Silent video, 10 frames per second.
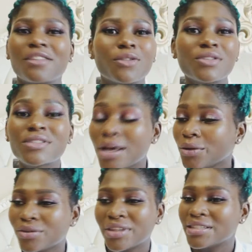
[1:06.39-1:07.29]
they don't tell
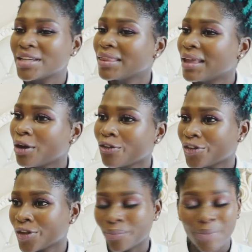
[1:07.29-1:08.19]
you the gender of
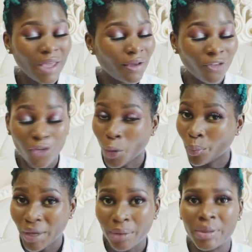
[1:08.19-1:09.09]
the
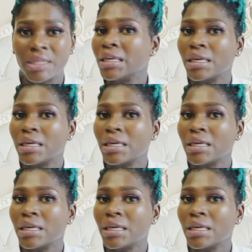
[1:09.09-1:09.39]
baby.